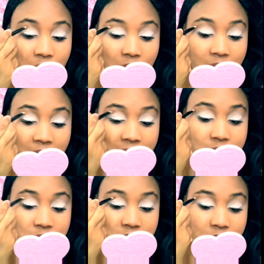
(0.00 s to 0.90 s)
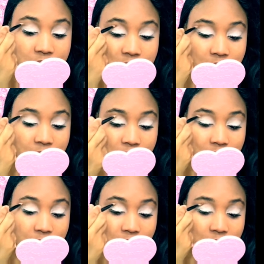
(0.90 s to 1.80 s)
when that sticks on,
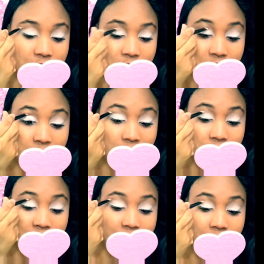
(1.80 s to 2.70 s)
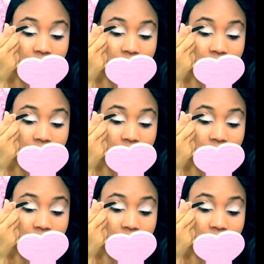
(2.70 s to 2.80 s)
when that